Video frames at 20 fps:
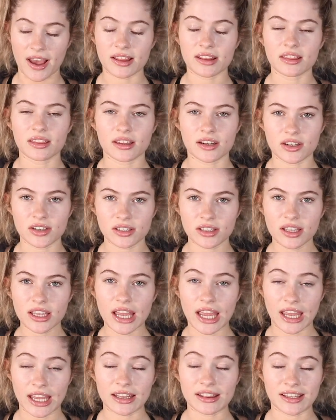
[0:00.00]
I literally
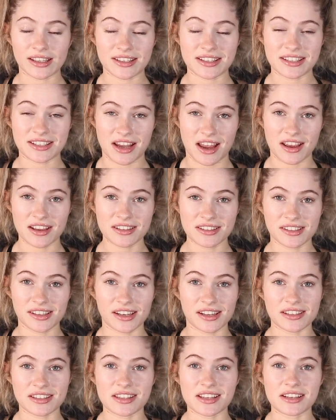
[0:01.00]
hate this test.
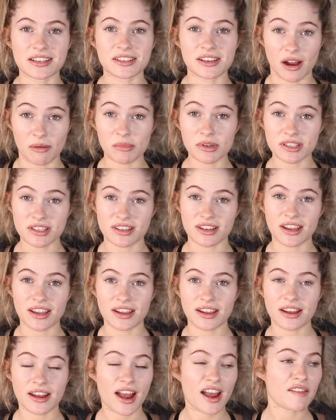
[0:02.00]
It is the dumbest
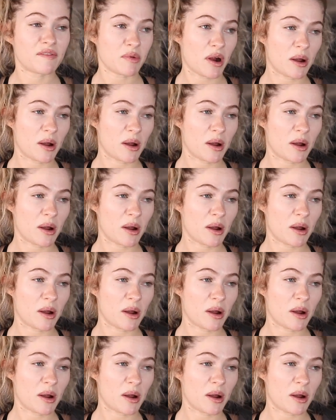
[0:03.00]
thing I've